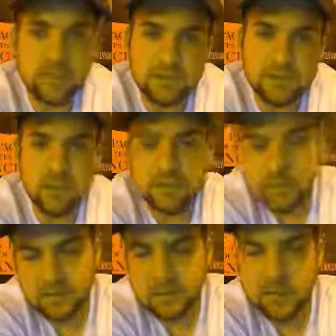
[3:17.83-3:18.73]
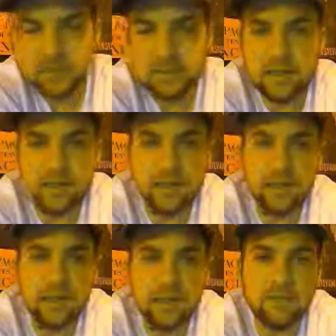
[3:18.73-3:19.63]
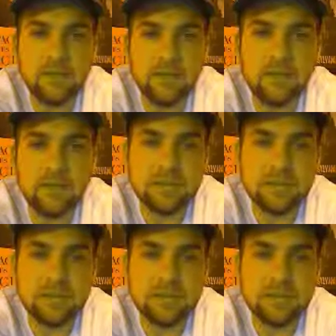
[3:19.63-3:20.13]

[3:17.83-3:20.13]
you're going to take that right into business.